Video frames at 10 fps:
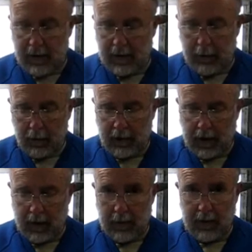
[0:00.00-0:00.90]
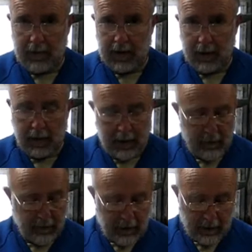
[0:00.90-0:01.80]
That will now be set away
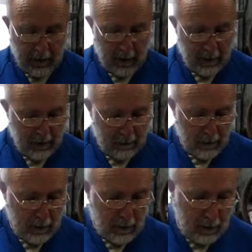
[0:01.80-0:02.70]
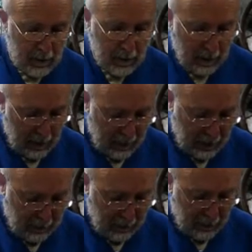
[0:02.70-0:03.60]
for re-chroming.
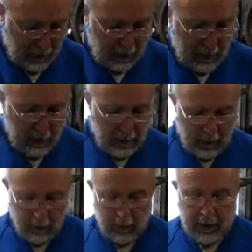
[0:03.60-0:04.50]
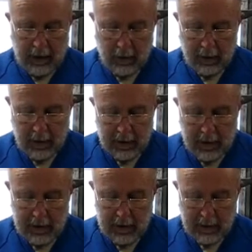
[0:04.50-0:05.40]
I will now look at the
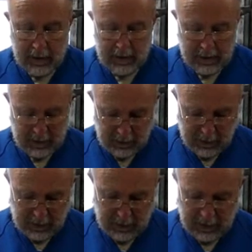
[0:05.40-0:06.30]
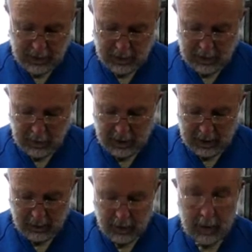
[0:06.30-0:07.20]
internals of the switch, make sure it's
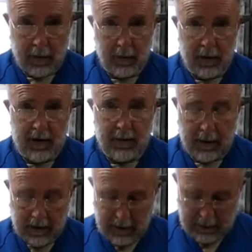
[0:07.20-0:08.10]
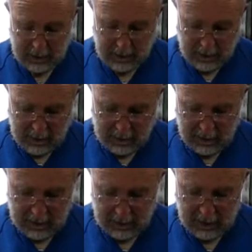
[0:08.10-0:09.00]
working properly, which this one is.
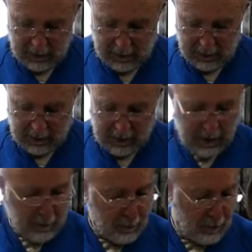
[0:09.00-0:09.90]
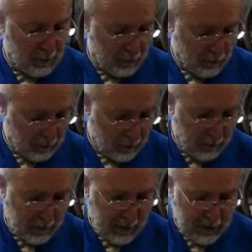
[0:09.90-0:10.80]
Just need to clean it out and put a bit more
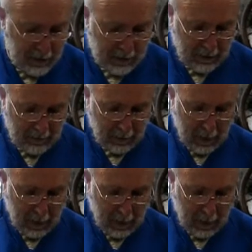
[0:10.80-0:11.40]
lubrication in it.